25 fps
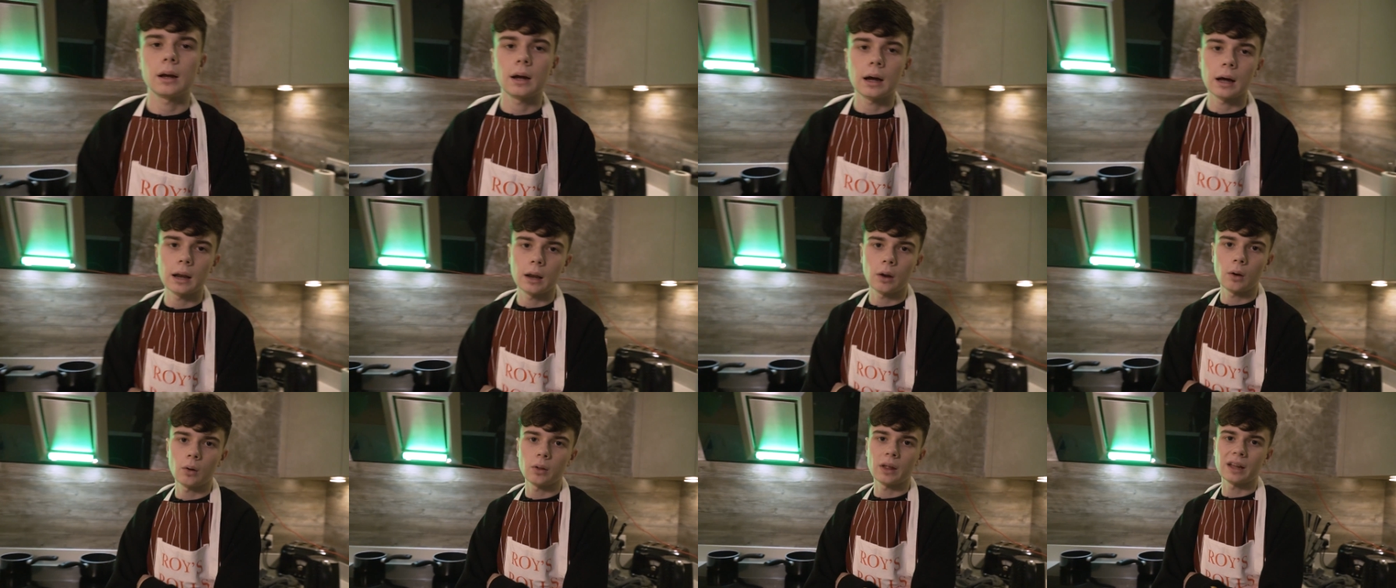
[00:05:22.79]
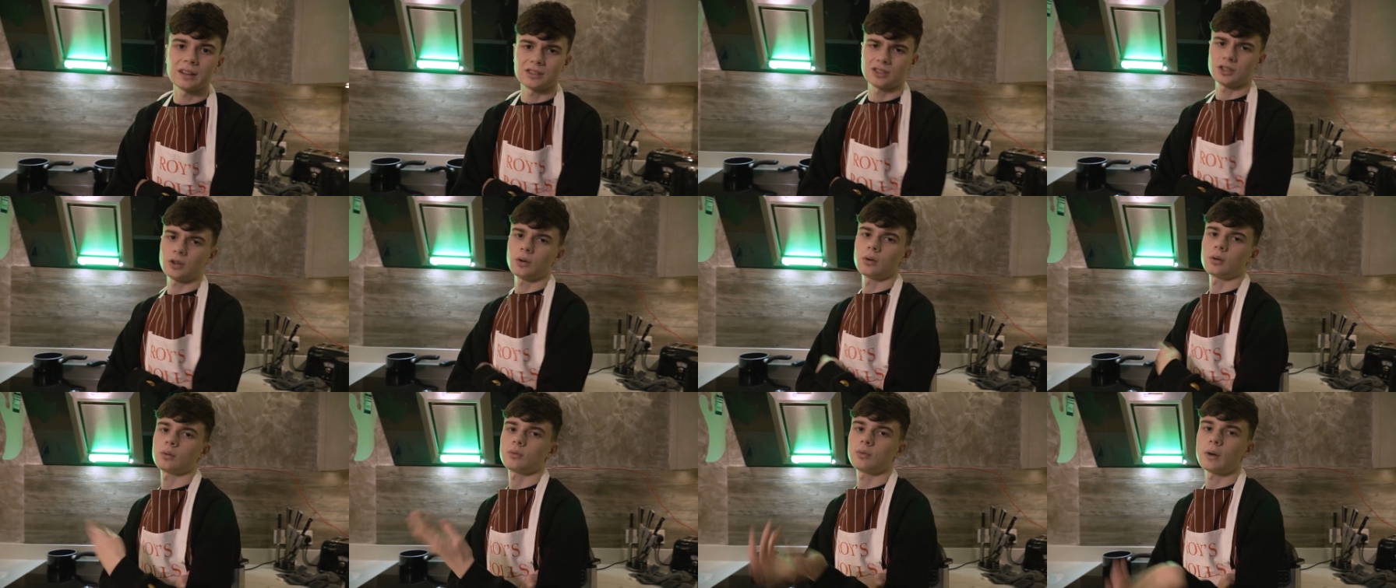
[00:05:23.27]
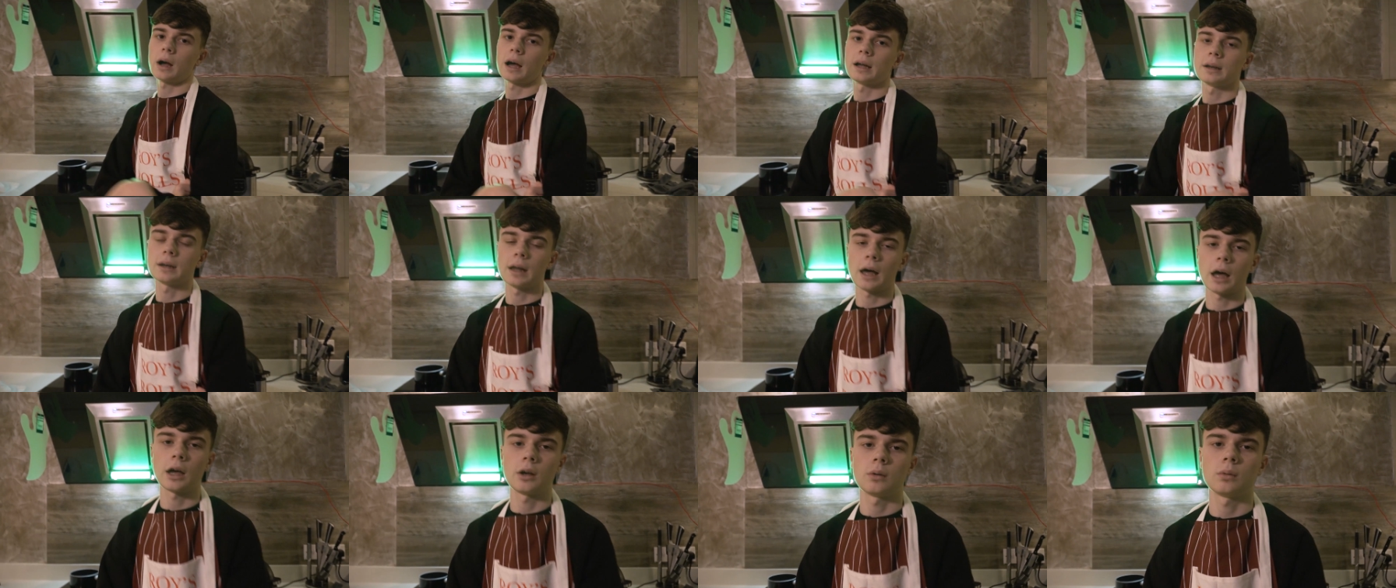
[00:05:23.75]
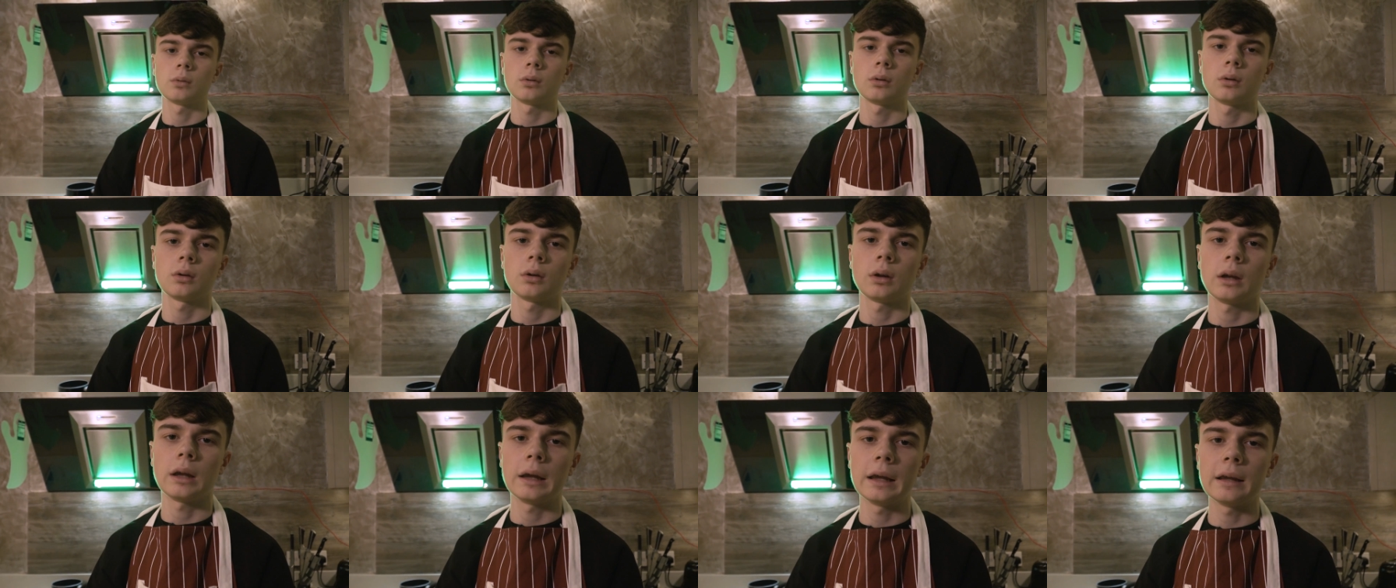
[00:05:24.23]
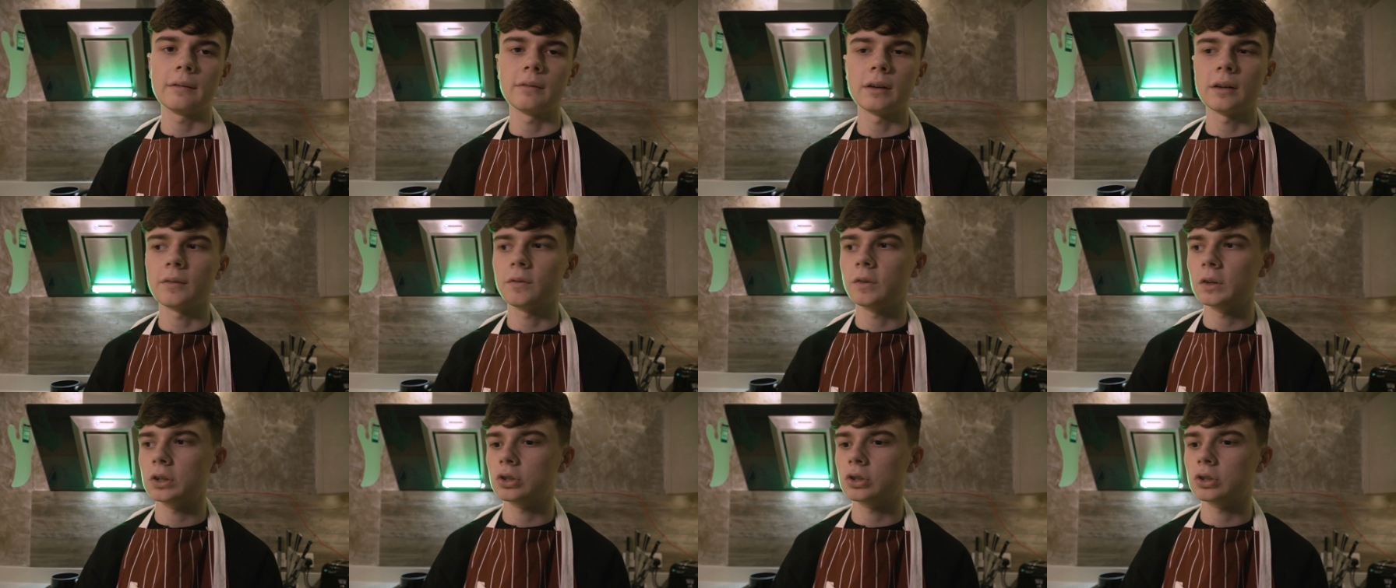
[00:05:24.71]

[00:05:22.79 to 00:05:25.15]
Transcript: I know that's cooked right now. Even if